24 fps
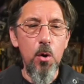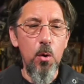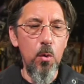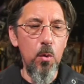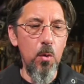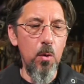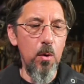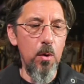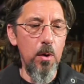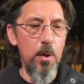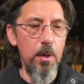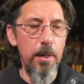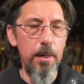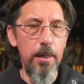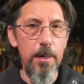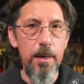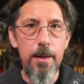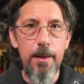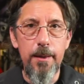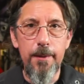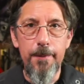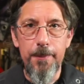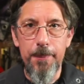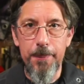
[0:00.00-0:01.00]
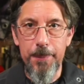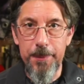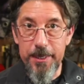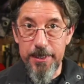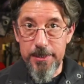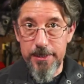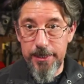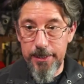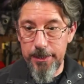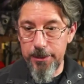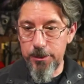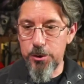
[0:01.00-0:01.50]
or
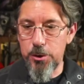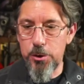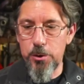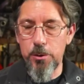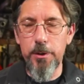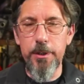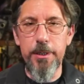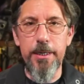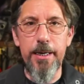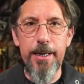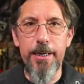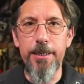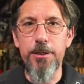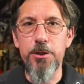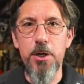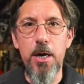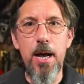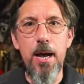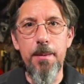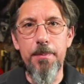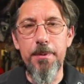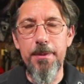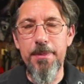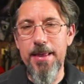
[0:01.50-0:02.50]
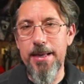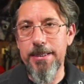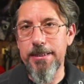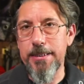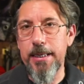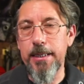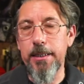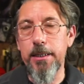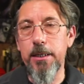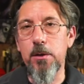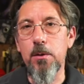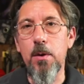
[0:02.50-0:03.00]
this is your day job and that
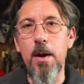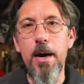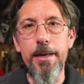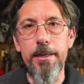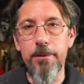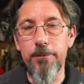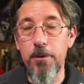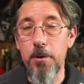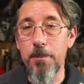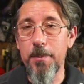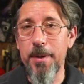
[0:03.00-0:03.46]
daily grind of,